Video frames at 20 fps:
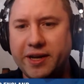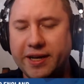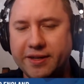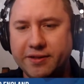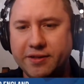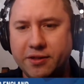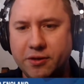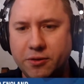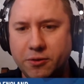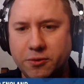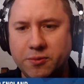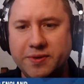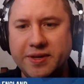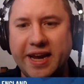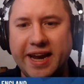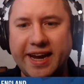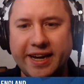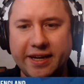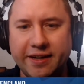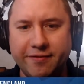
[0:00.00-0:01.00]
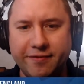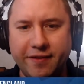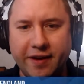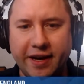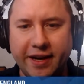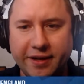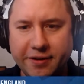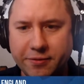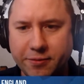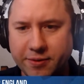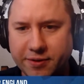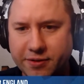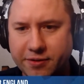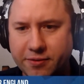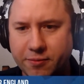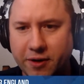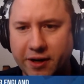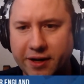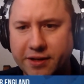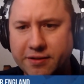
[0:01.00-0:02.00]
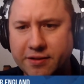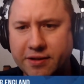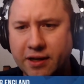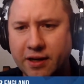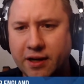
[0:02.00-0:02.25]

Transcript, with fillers: into negative interest rates.